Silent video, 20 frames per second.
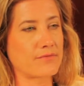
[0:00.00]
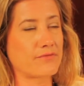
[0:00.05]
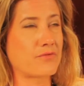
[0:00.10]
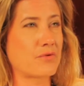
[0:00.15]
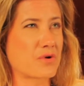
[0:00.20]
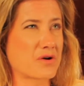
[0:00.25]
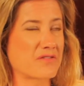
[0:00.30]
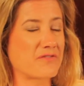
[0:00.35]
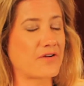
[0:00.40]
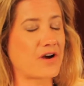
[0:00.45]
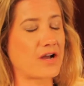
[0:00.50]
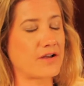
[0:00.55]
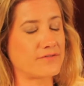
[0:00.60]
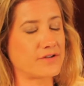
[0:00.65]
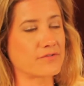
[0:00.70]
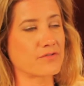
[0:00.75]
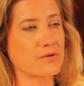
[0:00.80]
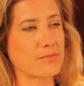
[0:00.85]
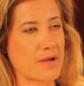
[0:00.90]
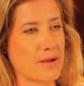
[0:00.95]
4 or 5
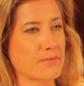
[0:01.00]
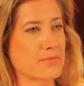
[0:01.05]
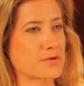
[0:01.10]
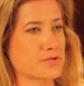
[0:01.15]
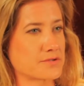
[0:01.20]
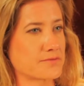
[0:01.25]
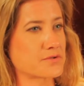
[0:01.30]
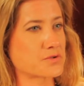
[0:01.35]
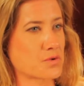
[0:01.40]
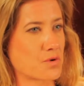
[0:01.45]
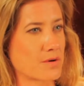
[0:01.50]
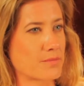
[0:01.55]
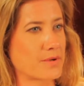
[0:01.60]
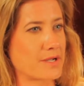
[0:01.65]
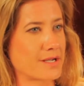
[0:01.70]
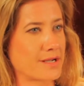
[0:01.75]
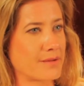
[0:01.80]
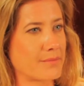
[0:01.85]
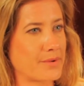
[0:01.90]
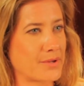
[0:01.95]
different members of
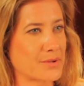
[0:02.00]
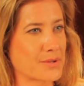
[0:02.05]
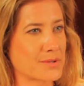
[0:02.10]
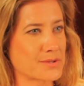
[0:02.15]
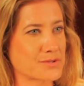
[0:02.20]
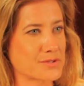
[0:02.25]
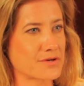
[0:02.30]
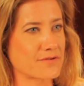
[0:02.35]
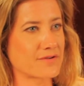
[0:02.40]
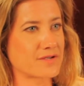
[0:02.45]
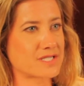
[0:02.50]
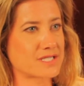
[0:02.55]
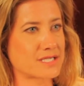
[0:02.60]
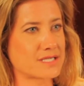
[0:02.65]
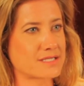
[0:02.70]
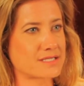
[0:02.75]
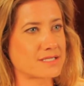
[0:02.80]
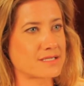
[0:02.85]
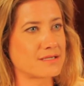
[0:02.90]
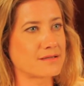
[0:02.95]
Scorpion Computer
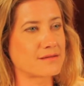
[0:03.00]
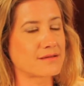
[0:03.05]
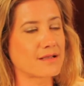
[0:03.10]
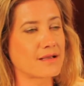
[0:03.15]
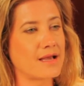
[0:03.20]
Services.